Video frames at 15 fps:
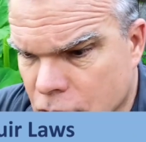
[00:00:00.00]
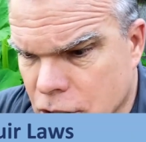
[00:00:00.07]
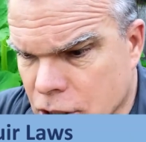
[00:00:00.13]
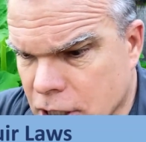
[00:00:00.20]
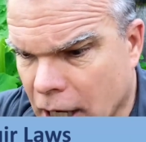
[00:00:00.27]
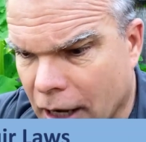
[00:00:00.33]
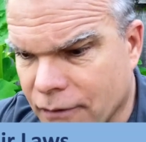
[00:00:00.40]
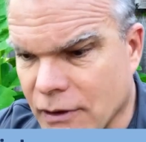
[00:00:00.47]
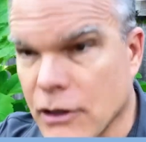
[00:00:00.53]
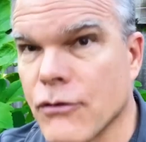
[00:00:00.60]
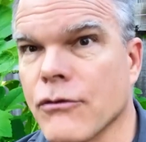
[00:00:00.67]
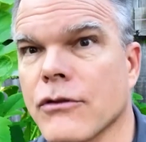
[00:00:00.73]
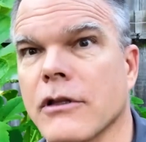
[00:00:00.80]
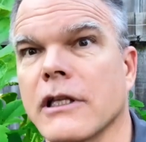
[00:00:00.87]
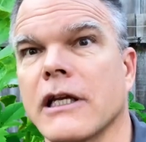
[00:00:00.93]
diving
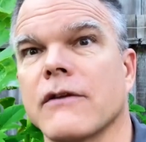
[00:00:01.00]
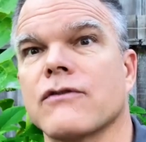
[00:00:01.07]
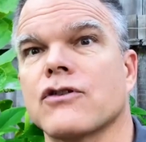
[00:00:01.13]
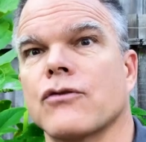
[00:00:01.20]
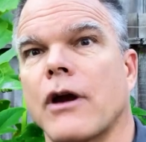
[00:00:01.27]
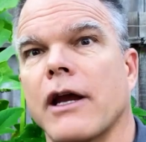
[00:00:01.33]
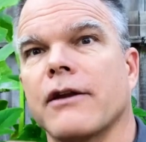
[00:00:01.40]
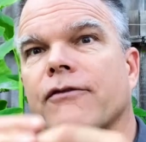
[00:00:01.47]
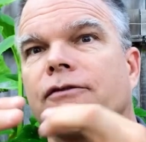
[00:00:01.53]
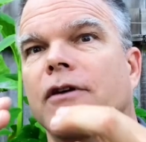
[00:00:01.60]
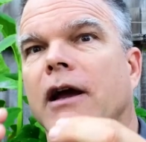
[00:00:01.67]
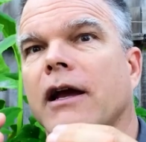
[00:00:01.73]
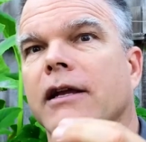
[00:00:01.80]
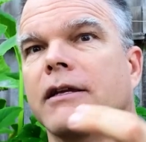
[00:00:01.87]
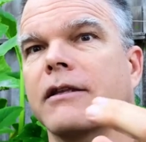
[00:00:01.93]
through the leaves trying to
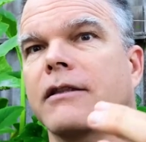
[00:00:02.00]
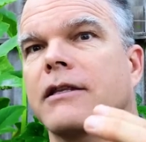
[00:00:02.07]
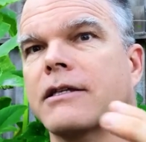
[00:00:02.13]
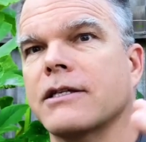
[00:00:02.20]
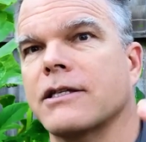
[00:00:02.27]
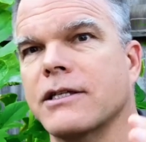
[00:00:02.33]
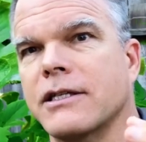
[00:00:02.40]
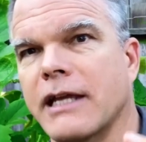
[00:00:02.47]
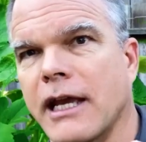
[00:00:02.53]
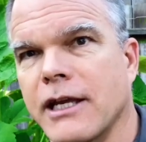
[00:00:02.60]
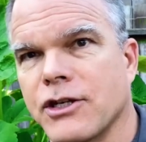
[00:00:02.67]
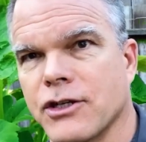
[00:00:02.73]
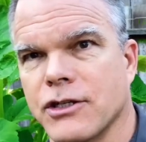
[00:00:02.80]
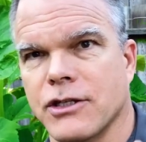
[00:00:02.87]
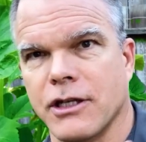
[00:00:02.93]
find the
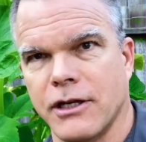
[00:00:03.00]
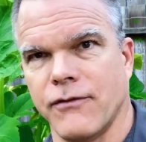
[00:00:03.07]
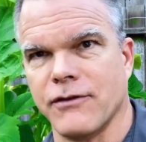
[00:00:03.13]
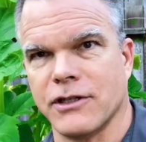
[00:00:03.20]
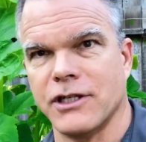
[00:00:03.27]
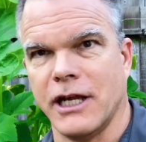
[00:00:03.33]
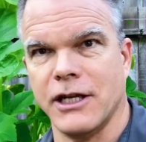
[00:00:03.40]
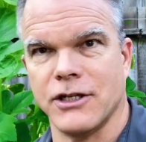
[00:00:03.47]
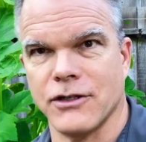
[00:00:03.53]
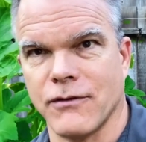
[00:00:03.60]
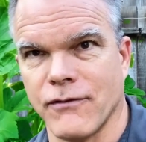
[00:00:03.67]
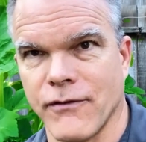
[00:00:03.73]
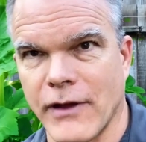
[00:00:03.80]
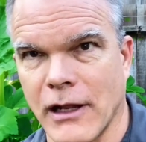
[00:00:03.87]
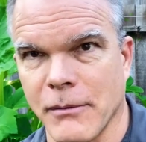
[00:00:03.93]
stages, the different stages of
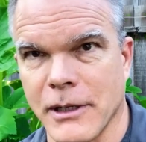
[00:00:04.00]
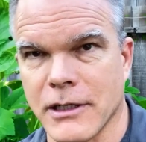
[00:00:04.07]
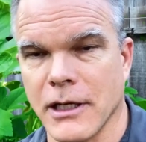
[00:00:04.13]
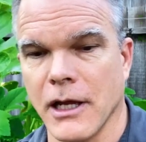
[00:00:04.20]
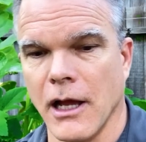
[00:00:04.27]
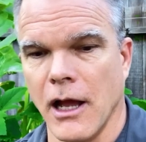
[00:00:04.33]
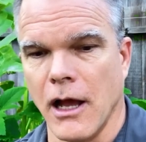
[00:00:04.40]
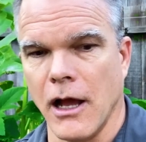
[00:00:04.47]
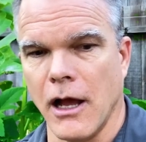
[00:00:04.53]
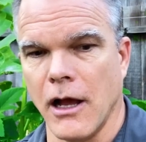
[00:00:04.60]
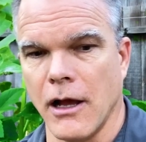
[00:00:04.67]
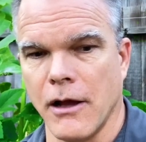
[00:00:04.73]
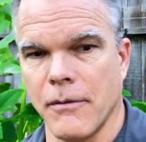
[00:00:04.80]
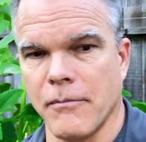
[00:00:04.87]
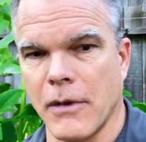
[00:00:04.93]
development
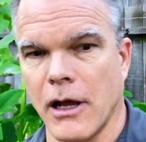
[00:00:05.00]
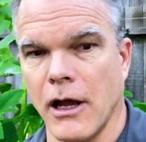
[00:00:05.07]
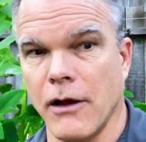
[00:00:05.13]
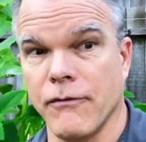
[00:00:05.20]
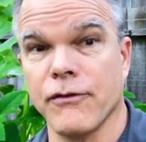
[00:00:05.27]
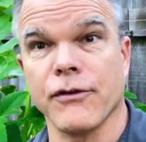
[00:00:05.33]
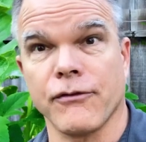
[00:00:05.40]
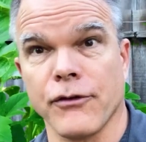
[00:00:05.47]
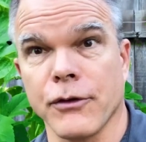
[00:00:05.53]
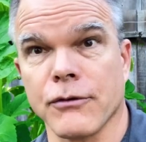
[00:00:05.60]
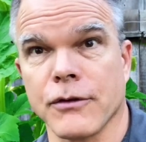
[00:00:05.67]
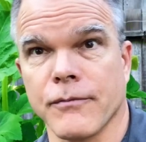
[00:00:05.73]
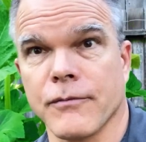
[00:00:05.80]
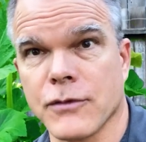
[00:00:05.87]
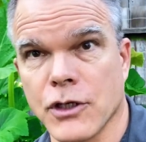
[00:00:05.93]
of the fruit.
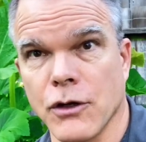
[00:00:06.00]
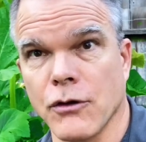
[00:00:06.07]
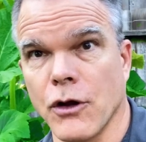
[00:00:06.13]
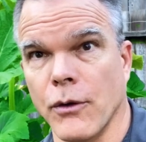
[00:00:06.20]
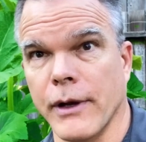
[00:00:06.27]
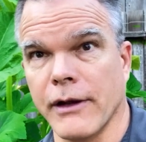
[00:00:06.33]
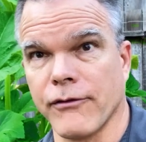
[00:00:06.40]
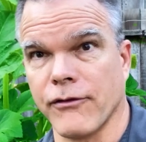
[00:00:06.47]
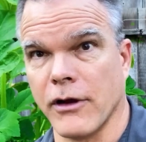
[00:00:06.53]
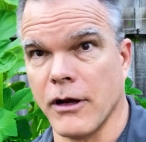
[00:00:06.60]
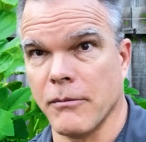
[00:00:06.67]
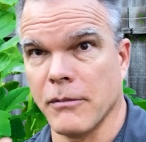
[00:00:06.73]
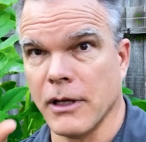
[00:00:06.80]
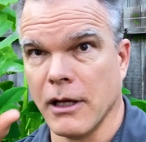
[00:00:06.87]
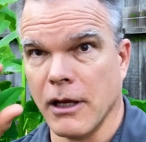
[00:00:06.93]
So going
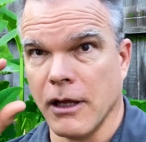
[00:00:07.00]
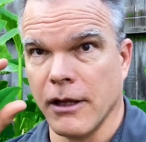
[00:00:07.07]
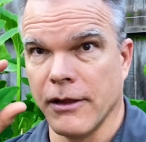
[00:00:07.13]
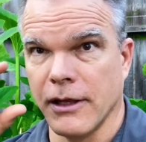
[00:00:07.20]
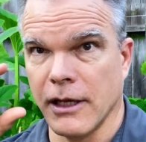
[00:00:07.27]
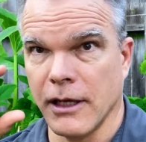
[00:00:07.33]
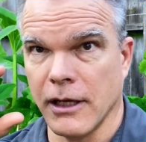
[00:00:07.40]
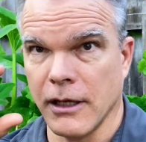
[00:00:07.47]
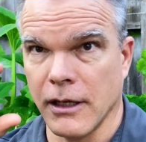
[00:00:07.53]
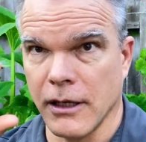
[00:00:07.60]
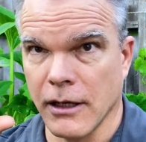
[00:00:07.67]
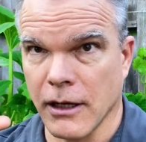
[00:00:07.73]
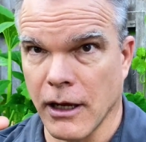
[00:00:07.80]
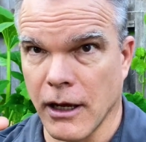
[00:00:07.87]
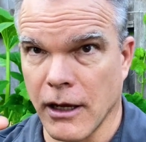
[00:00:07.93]
from
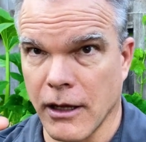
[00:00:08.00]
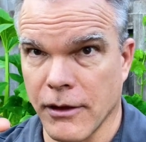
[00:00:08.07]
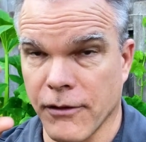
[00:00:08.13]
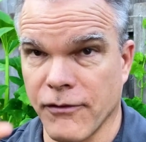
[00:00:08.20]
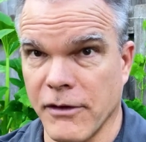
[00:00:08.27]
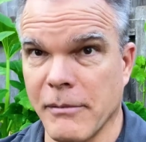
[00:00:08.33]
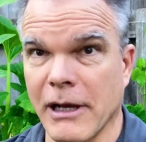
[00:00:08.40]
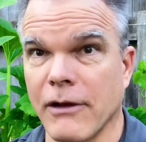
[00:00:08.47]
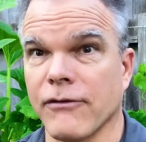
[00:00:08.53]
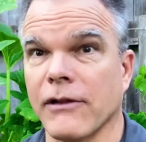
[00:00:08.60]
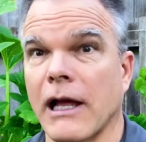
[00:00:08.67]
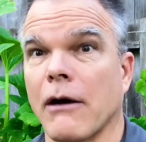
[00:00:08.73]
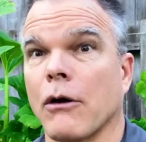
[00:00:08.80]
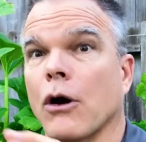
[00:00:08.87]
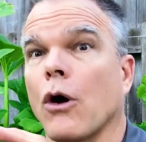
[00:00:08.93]
the female
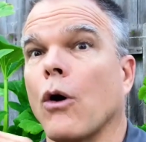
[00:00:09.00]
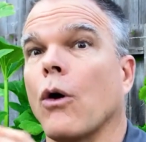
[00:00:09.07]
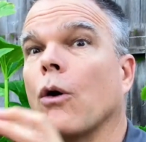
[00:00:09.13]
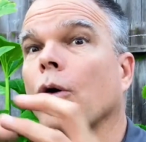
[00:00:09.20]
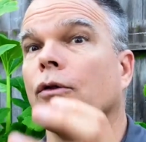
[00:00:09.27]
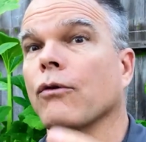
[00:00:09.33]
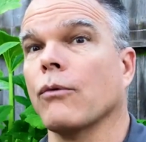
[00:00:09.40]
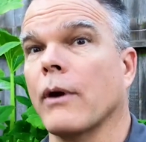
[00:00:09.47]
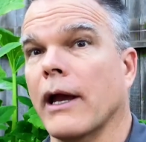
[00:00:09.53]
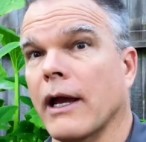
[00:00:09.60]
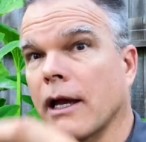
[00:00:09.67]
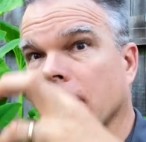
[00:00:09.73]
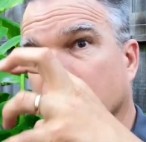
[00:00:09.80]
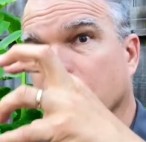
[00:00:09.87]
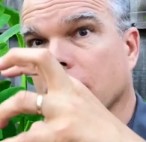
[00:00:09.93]
flower all the
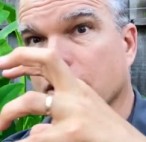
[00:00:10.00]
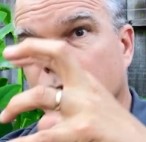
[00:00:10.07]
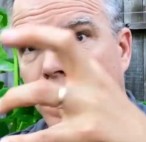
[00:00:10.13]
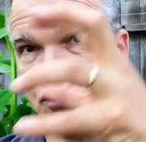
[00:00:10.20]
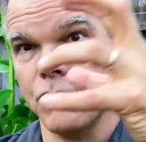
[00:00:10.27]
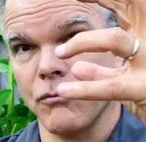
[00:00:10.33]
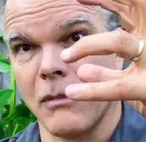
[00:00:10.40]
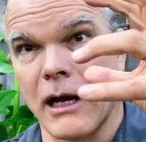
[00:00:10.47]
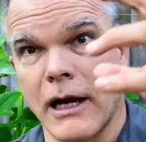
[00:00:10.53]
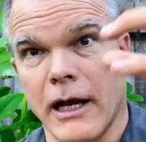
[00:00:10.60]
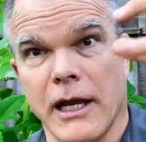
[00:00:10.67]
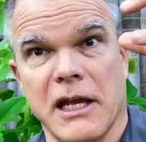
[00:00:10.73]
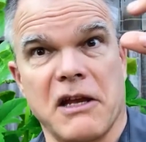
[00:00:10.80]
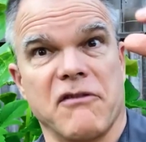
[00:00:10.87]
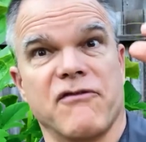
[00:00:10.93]
way to
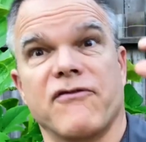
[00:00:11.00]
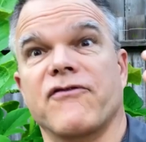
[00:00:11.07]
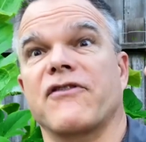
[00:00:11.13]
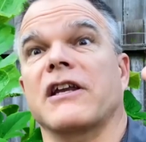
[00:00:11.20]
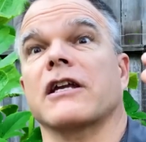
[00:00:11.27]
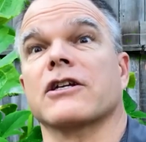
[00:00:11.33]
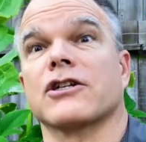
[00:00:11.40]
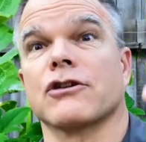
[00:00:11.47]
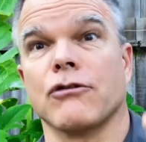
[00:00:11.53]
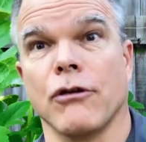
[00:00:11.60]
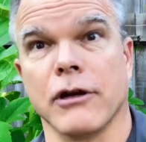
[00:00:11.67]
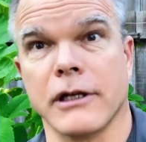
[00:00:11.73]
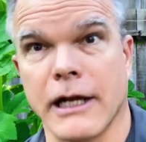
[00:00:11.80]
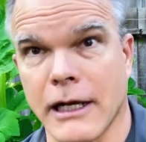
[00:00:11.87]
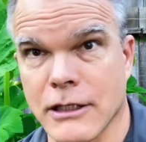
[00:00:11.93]
my finished
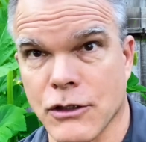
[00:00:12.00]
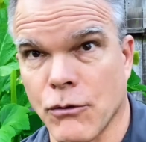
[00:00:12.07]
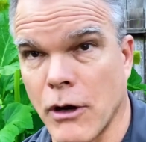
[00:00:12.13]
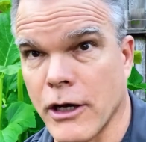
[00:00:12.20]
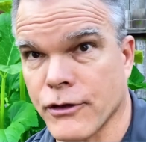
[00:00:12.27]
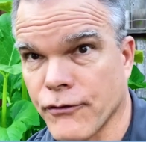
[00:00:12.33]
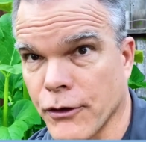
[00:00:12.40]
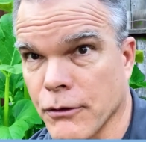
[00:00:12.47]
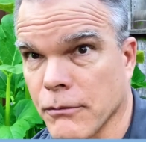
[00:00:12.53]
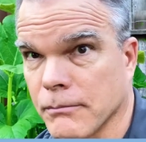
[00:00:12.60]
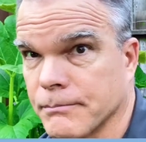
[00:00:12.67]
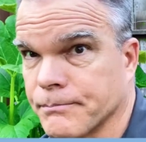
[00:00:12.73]
crook-necked squash fruit.